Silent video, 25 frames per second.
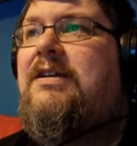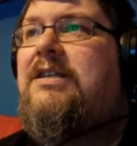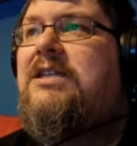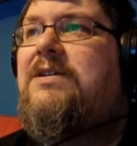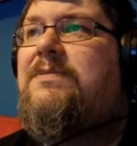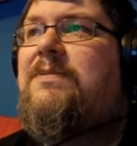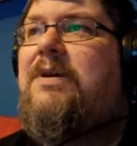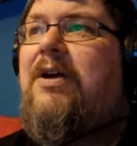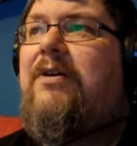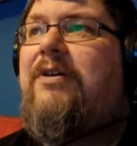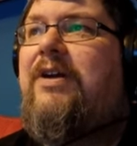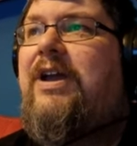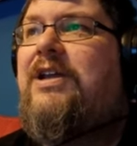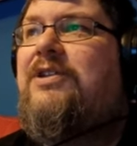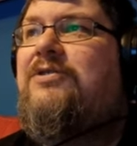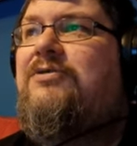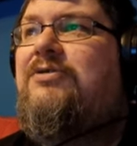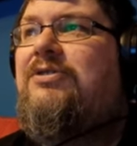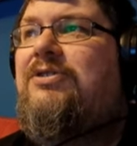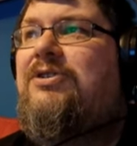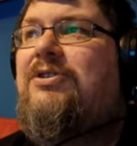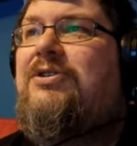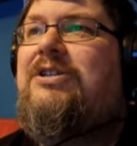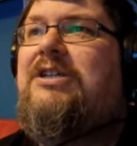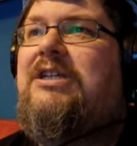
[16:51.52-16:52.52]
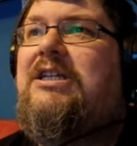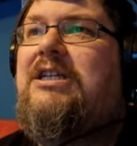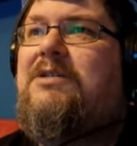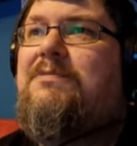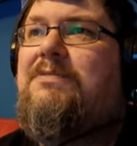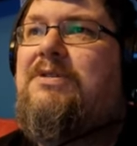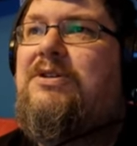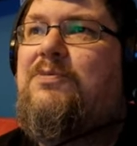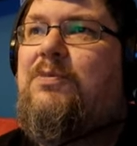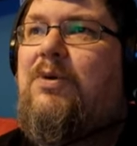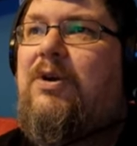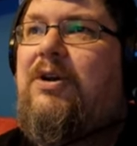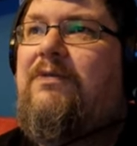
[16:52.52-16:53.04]
Tamara introduces
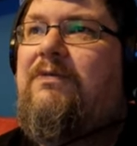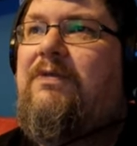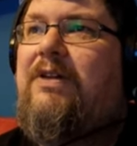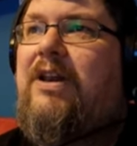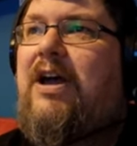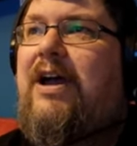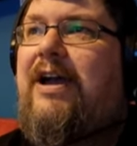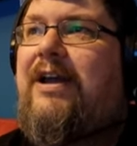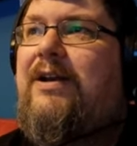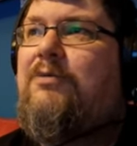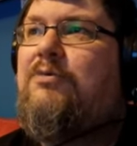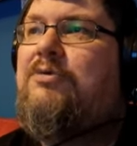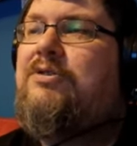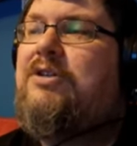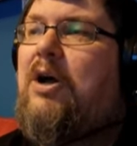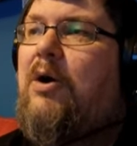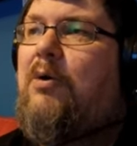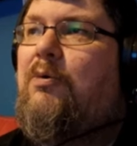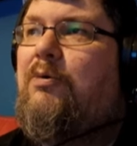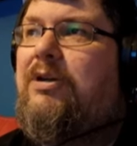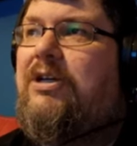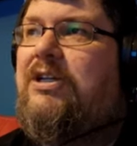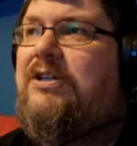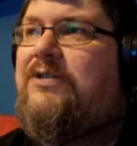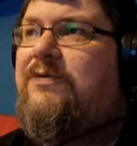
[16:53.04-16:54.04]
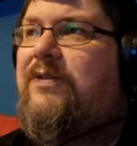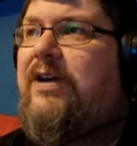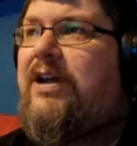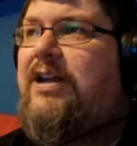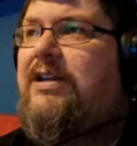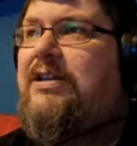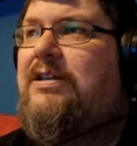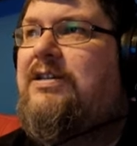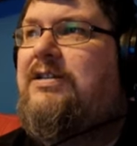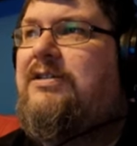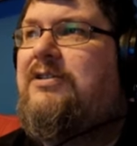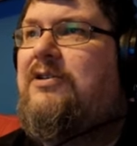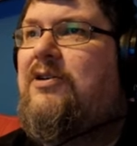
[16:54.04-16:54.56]
him as one of Lionel's oldest
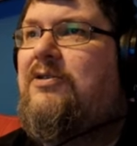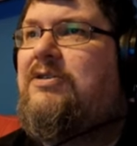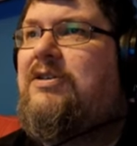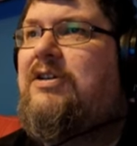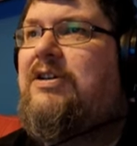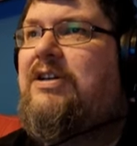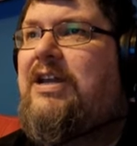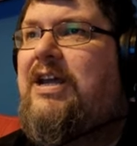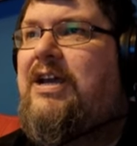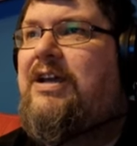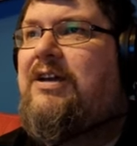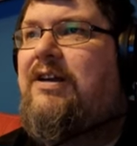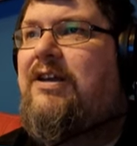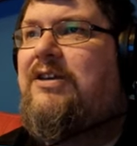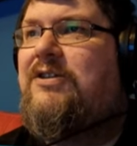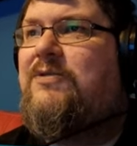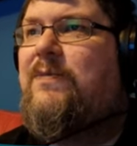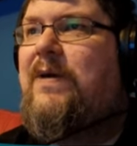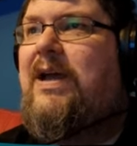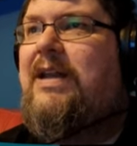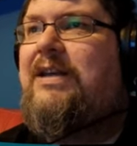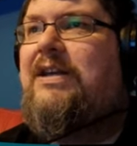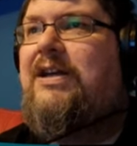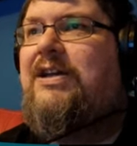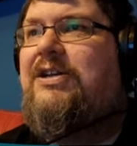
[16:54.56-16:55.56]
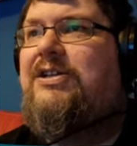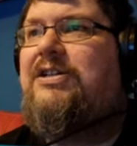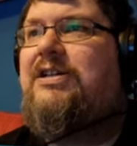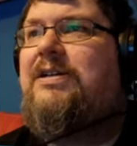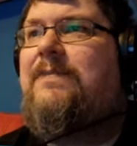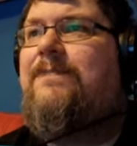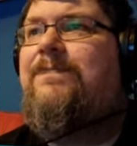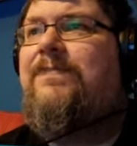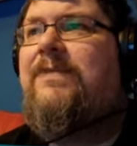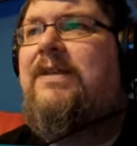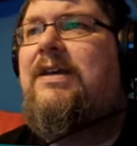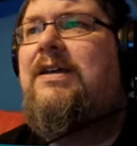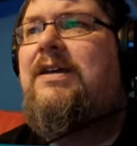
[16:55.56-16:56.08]
friends, Dr. Nicholas Wendish.
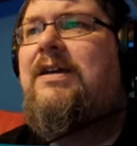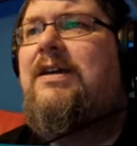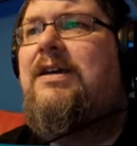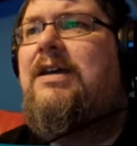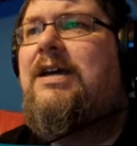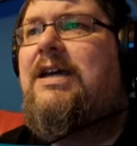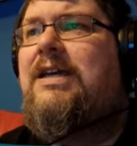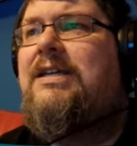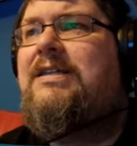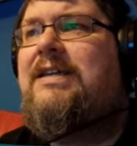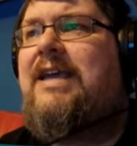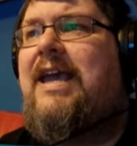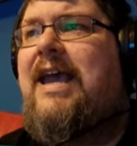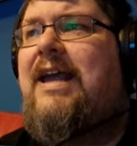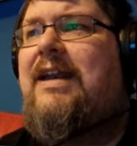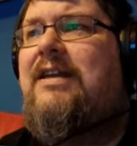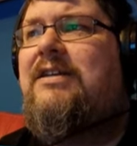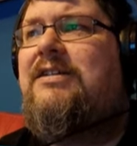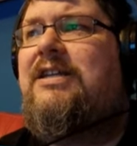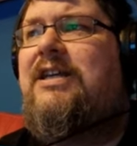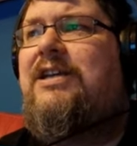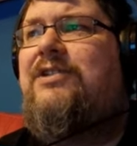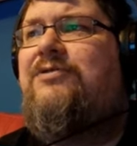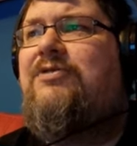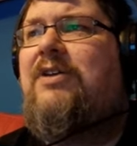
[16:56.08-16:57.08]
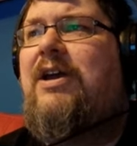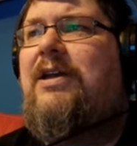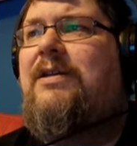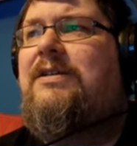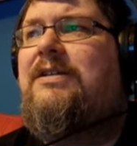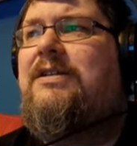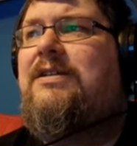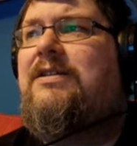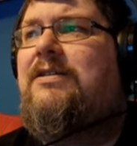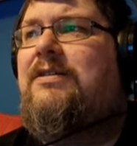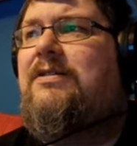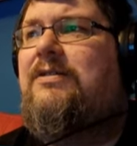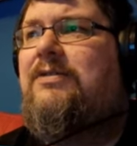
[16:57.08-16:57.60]
He's carelessly
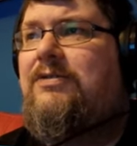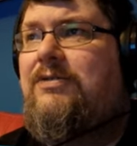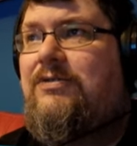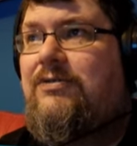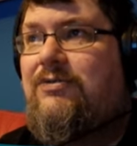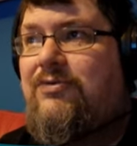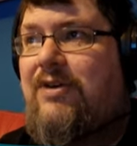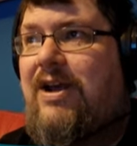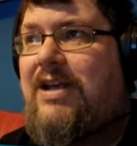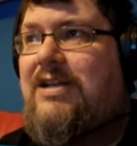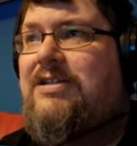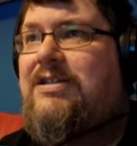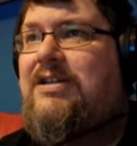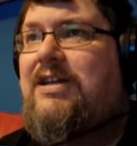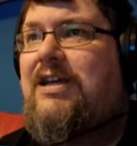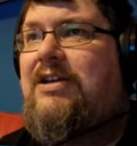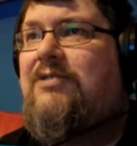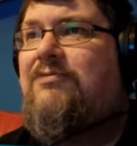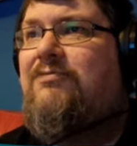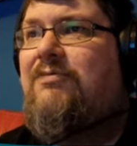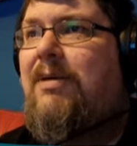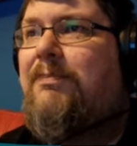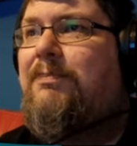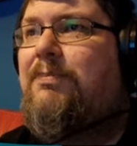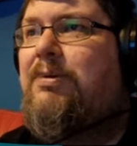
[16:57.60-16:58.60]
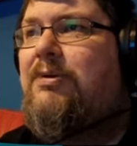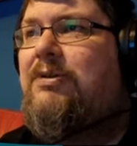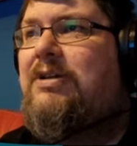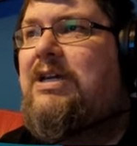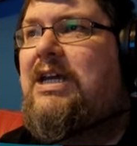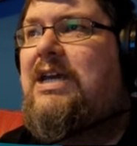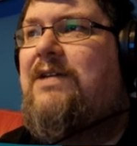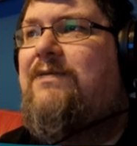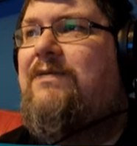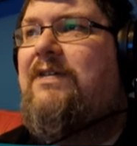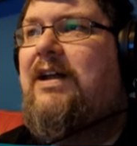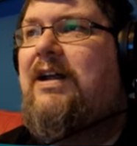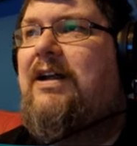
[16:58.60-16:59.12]
dressed in rumpled
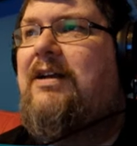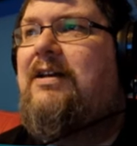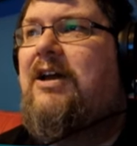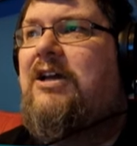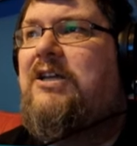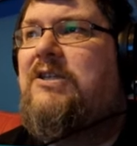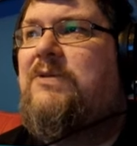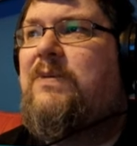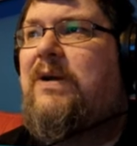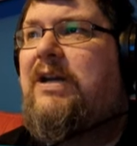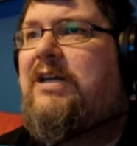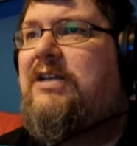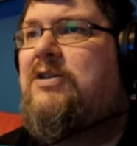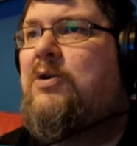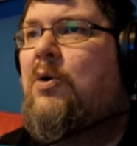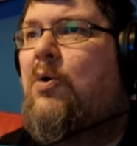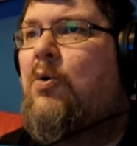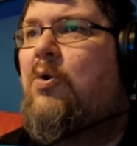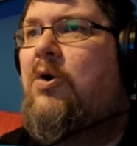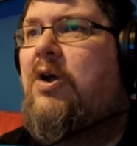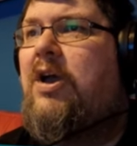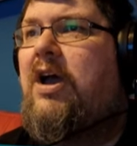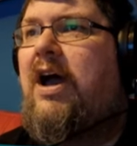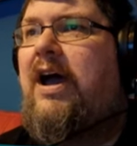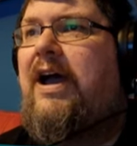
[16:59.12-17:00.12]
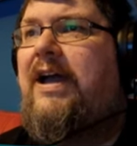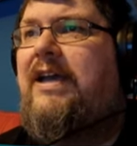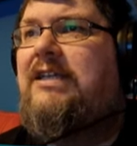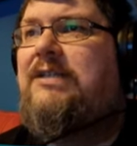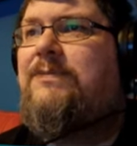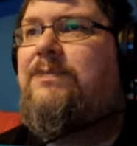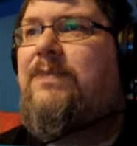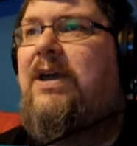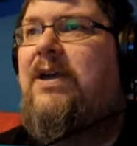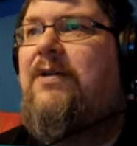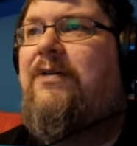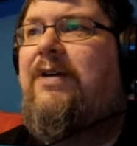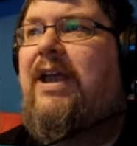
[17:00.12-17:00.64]
evening clothes, but his hawk
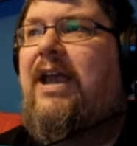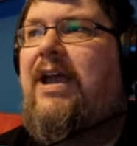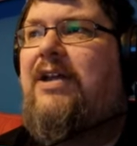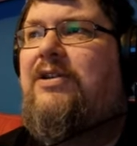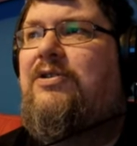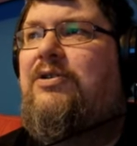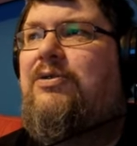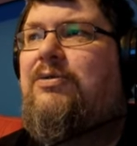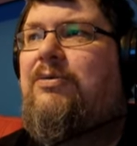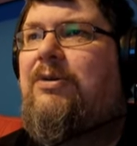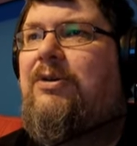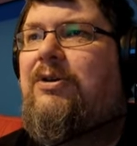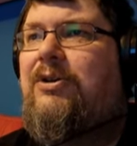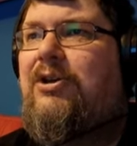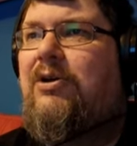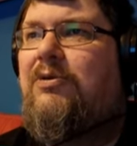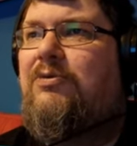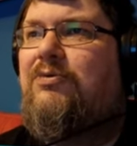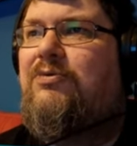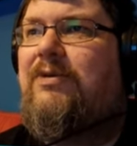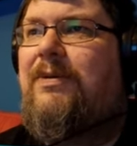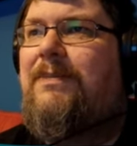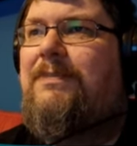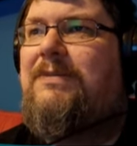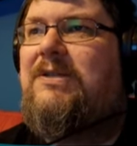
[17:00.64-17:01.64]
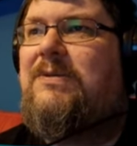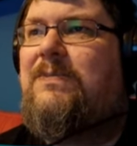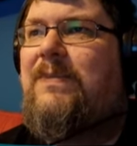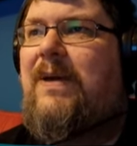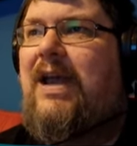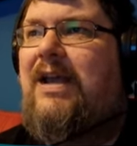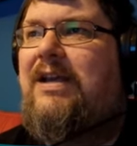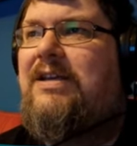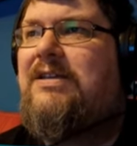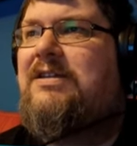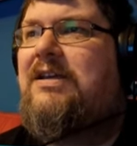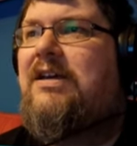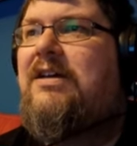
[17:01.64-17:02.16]
eyes peering at you through gold rimmed
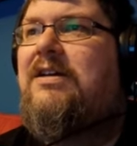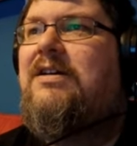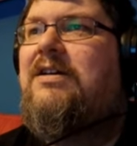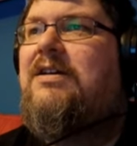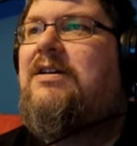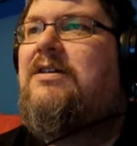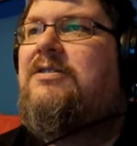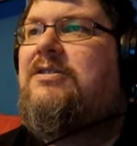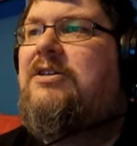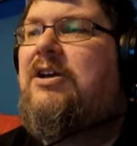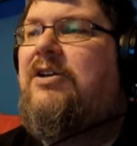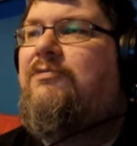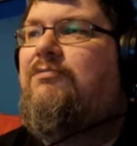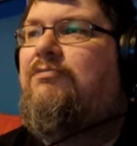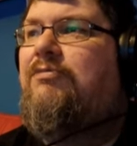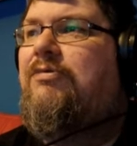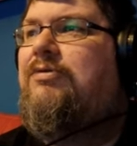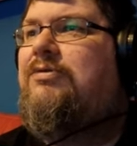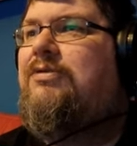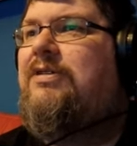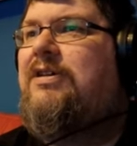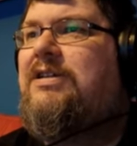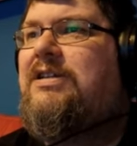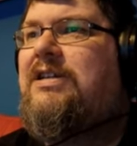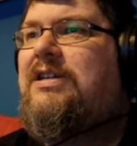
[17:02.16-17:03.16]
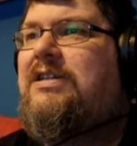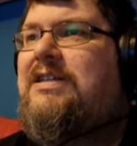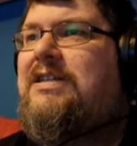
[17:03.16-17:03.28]
specs show ruthless